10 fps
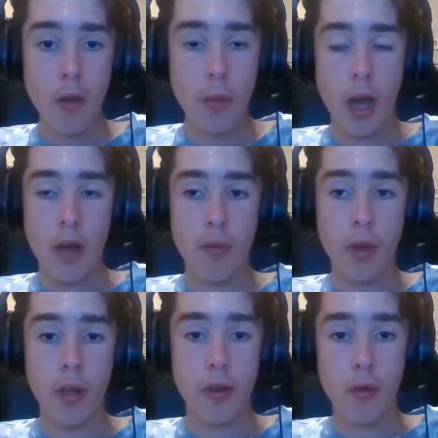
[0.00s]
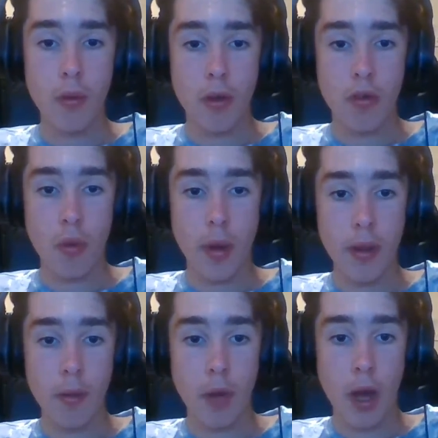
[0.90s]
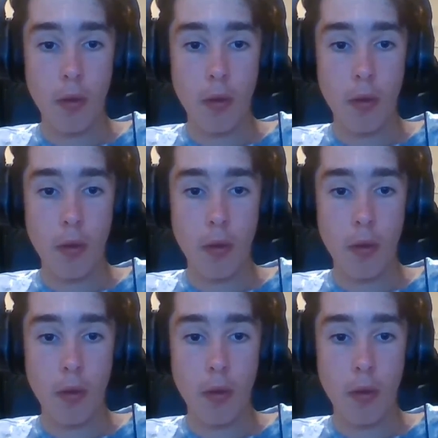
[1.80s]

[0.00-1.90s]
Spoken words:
hope you guys really do enjoy them.